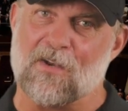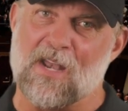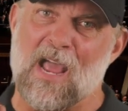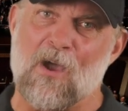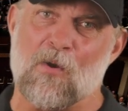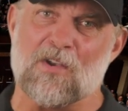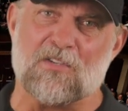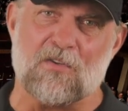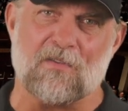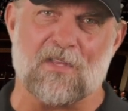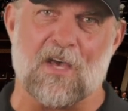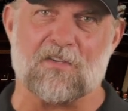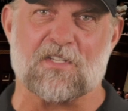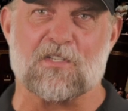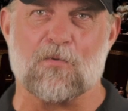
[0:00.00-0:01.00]
now in
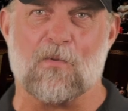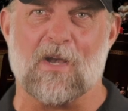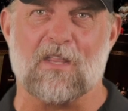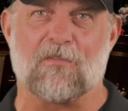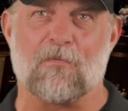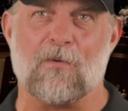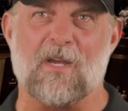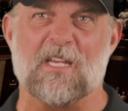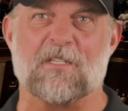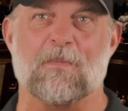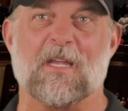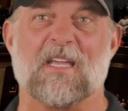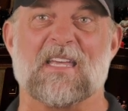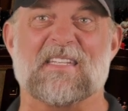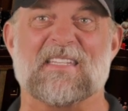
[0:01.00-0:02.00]
2023 is
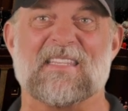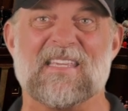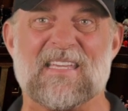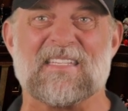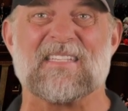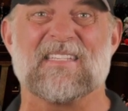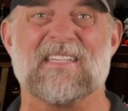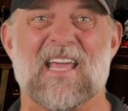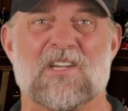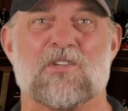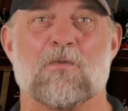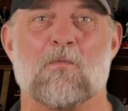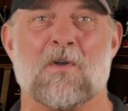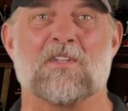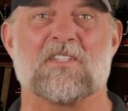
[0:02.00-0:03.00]
because this
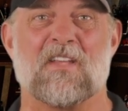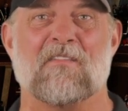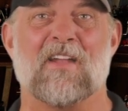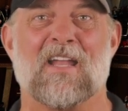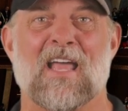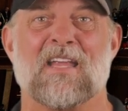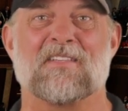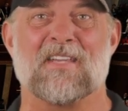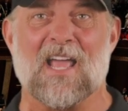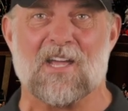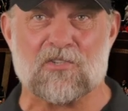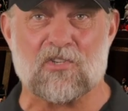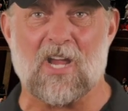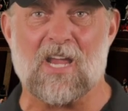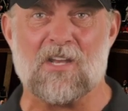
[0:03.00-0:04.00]
Section 179
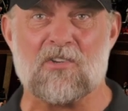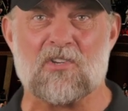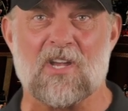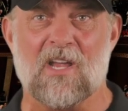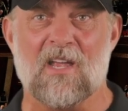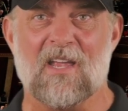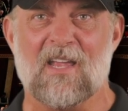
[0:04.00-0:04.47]
tax change